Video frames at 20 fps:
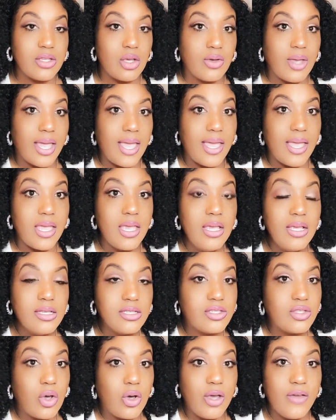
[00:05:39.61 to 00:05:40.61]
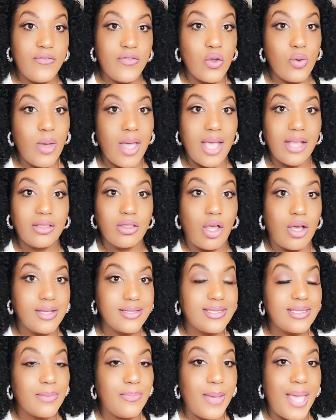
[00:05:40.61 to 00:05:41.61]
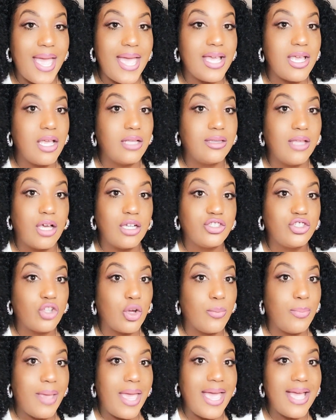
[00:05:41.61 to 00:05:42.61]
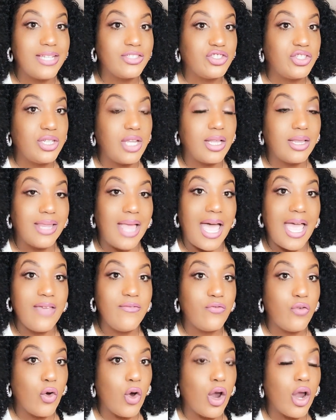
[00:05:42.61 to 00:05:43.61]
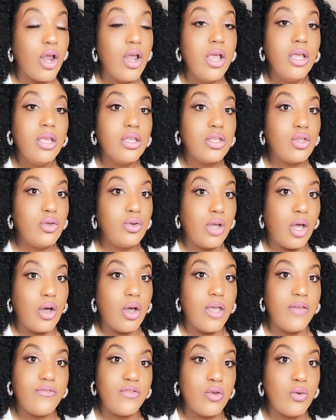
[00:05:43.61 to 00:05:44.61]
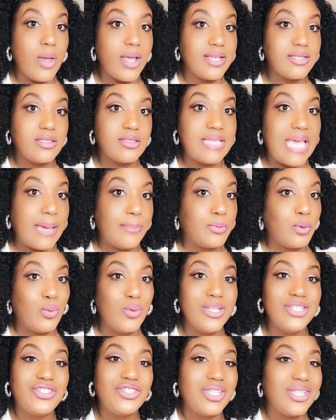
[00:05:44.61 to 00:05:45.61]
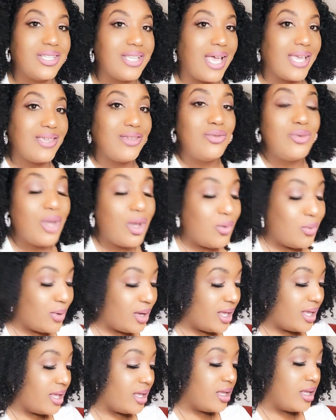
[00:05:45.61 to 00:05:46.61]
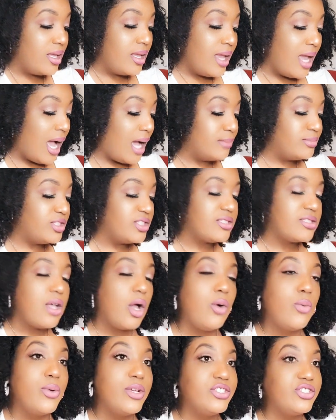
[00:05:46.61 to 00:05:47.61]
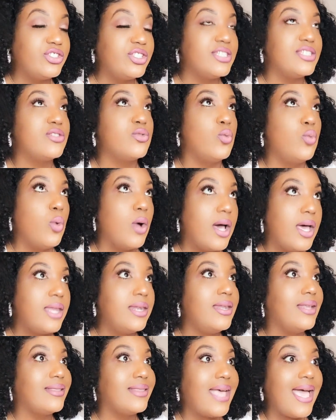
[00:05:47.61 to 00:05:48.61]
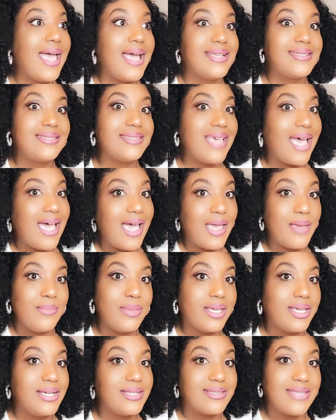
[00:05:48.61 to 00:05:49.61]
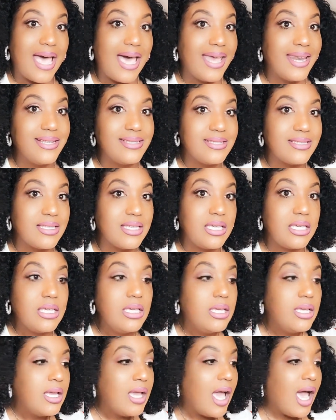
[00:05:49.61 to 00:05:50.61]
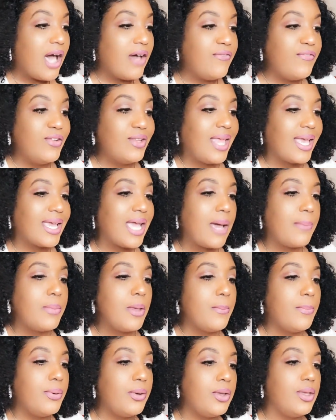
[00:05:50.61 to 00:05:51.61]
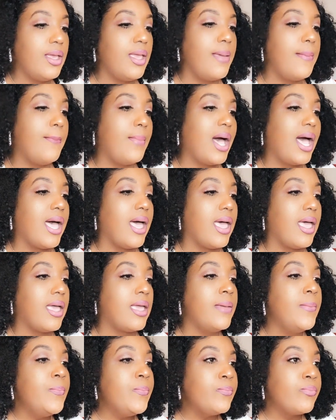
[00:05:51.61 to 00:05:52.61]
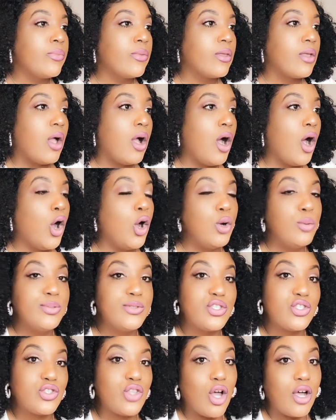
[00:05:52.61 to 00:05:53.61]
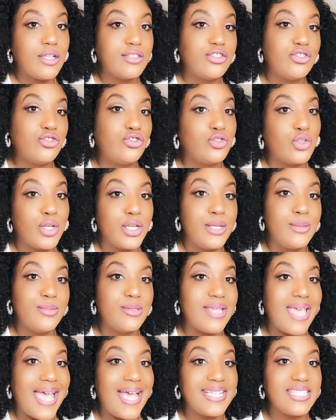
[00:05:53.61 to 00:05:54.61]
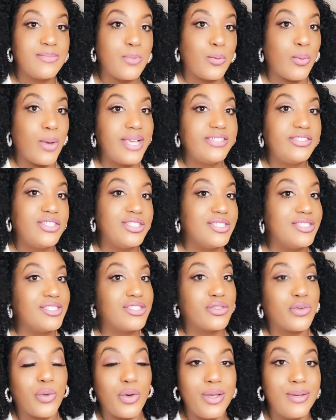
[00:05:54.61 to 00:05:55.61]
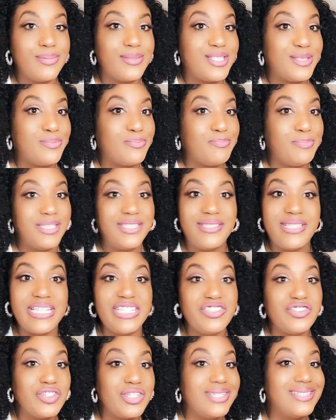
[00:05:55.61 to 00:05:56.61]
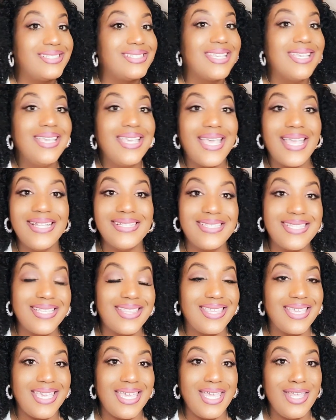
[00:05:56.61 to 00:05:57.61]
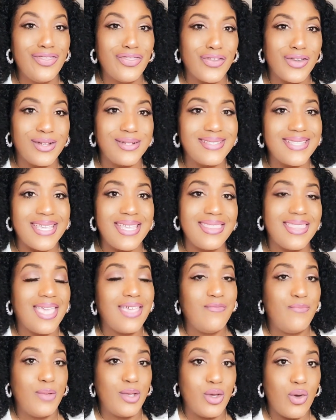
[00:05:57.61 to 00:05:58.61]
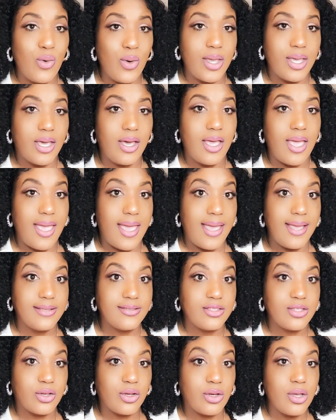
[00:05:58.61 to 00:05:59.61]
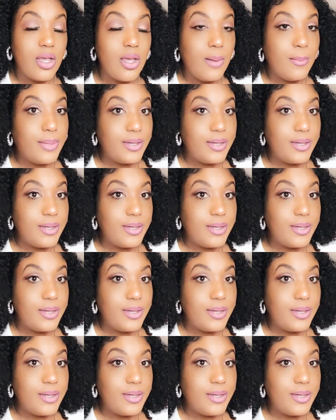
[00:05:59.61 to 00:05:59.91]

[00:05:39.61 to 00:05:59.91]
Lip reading: Okay, so if you had lost your passion in life, or you know, if you had stopped wishing, like, you know what, I'm just gonna wish this one last time, because honestly I feel like I've been putting my hopes, thoughts, dreams, aspirations, scripts, petitions into the ethers, and they've been going unanswered.